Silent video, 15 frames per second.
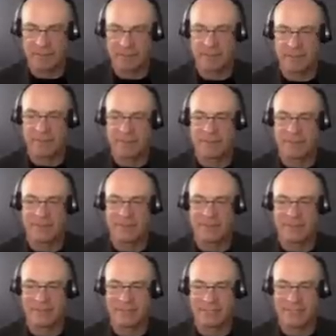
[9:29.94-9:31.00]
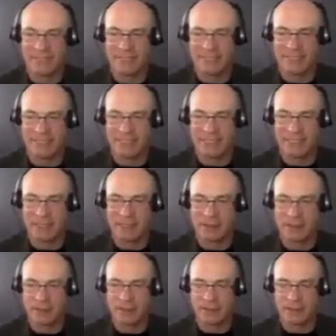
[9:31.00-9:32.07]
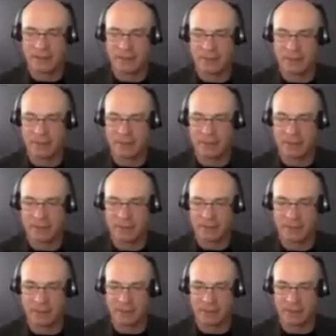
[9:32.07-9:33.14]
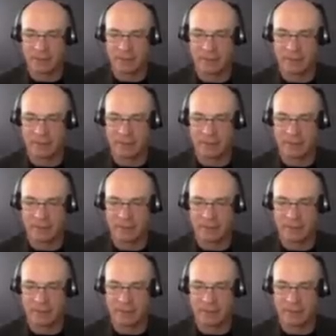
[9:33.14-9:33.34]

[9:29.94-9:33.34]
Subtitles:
This person isn't speaking.